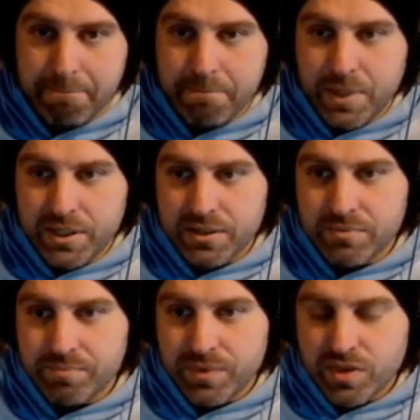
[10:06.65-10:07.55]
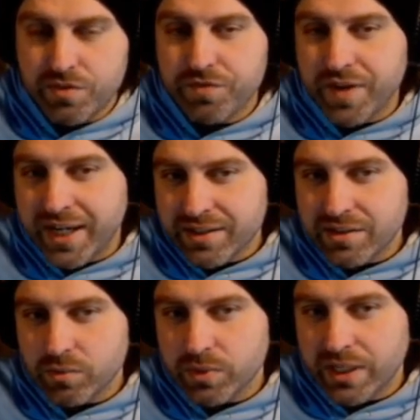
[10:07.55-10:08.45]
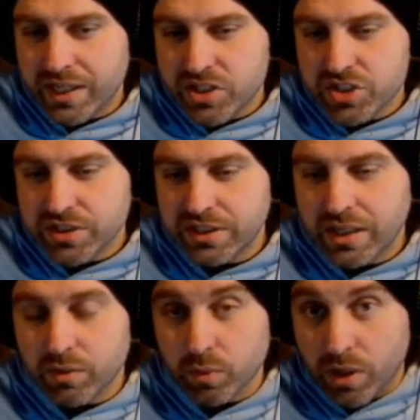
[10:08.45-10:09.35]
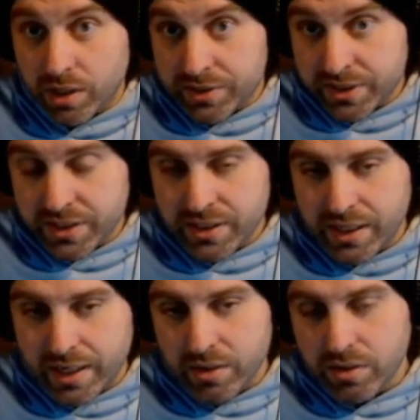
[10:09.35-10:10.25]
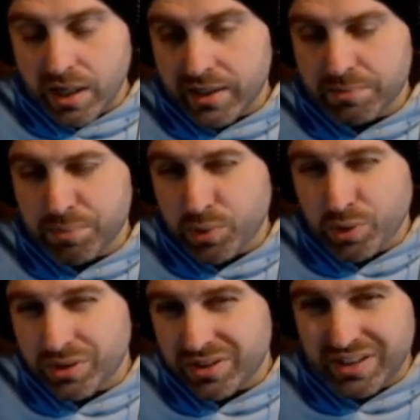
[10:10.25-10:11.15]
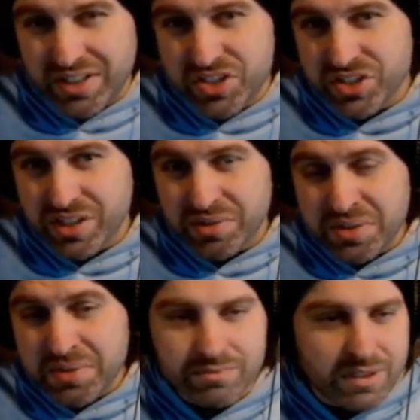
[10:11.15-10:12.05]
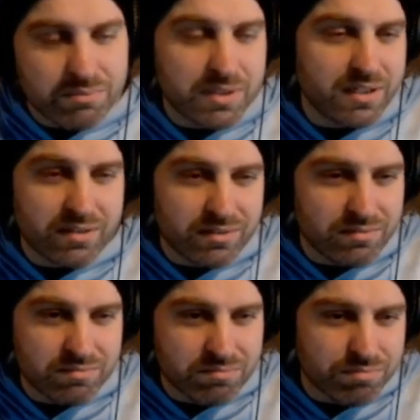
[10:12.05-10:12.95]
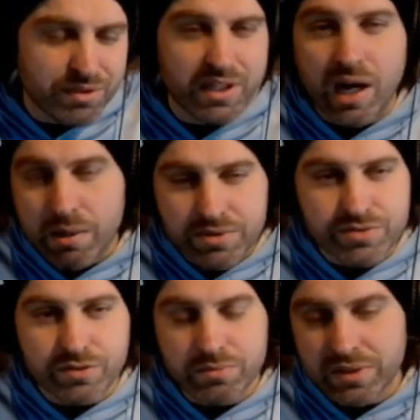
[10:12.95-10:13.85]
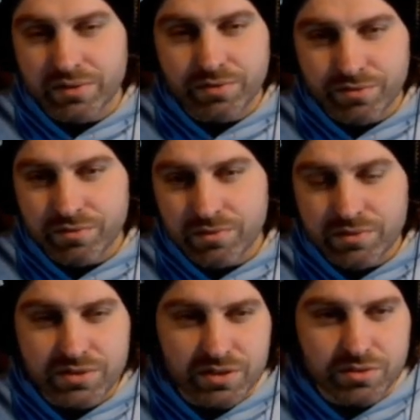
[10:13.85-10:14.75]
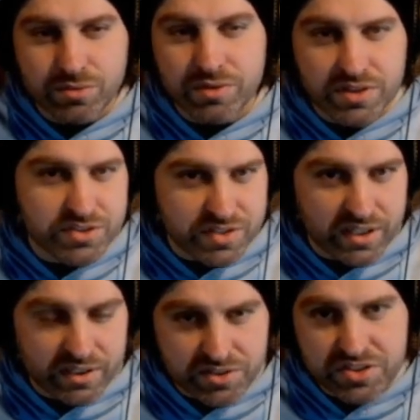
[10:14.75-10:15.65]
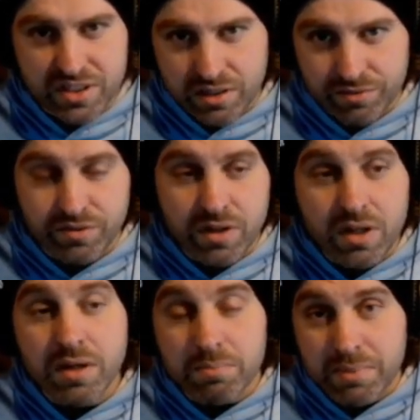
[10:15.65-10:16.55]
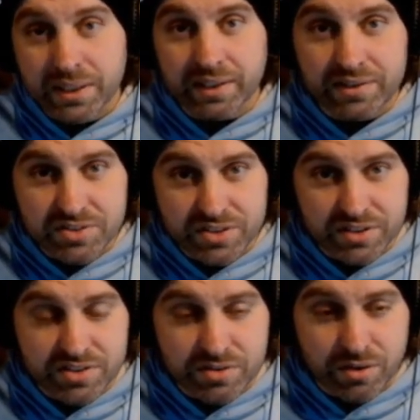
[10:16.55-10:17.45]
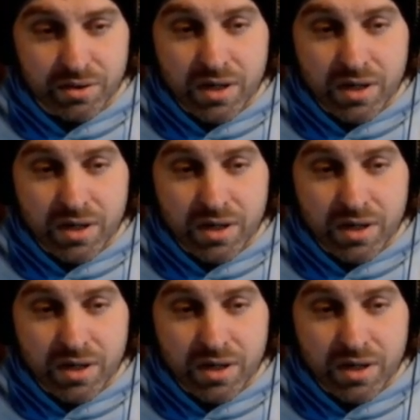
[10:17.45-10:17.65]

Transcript: But the fact that we actually got Rhonda and I pulled a legendary, that made it pretty obvious for me to do this thing instead of making a 6-star.